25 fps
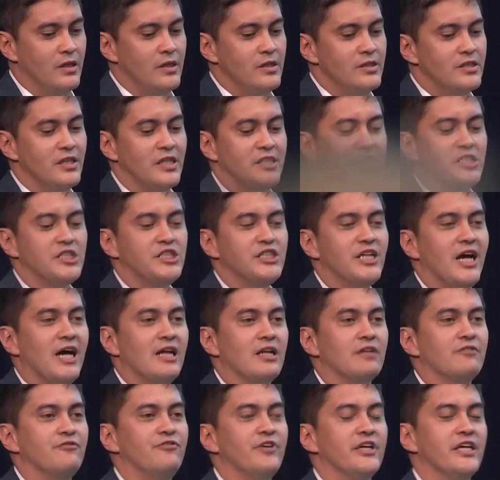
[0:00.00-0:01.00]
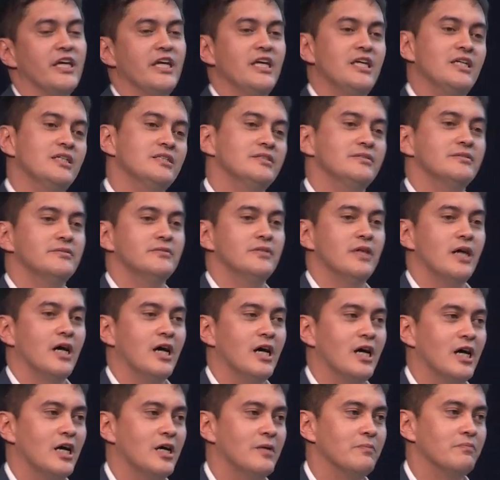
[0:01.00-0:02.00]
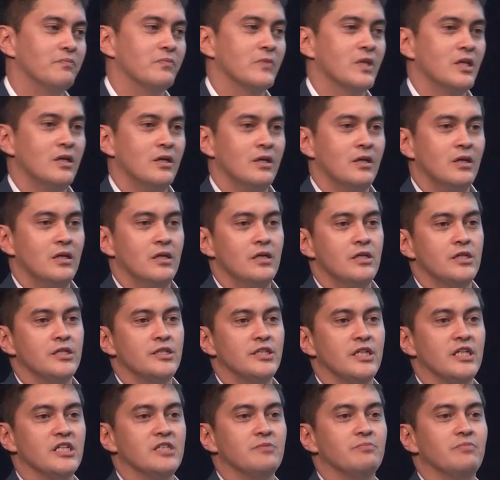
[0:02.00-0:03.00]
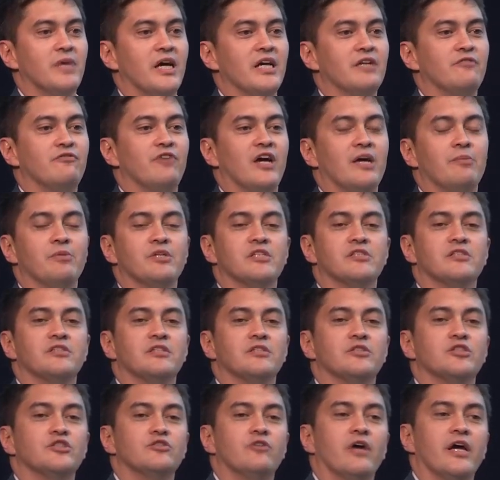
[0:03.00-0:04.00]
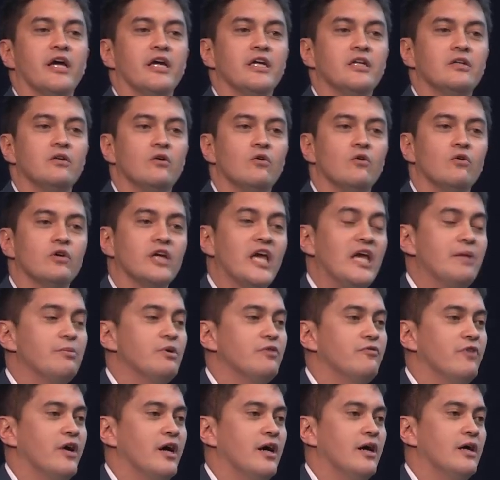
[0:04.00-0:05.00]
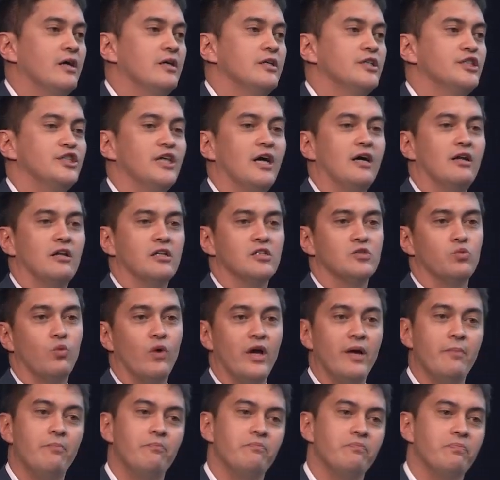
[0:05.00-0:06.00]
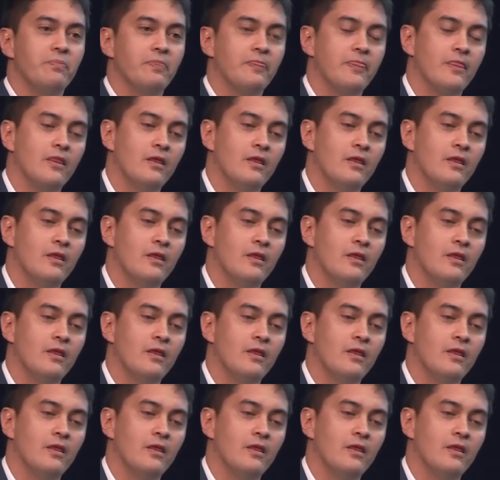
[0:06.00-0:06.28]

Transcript: So this is Charlotte Figge. She's made famous this strain, or Chemovar Charlotte's Web,